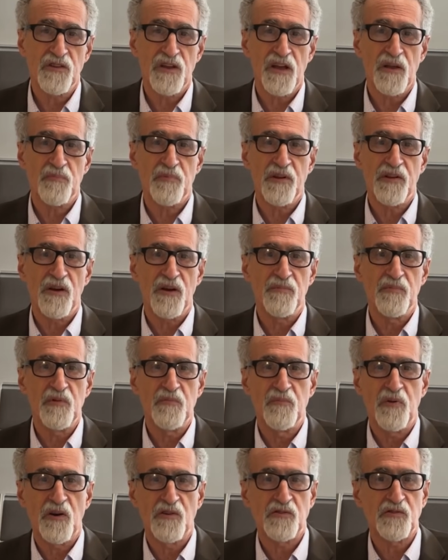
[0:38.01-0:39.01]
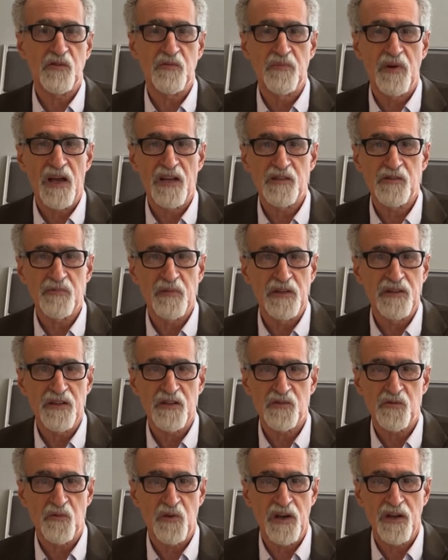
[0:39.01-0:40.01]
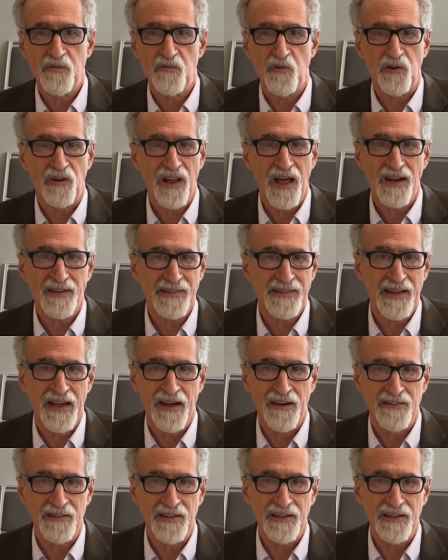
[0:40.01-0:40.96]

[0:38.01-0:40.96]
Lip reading: the APW and Postal Management this week were locked down,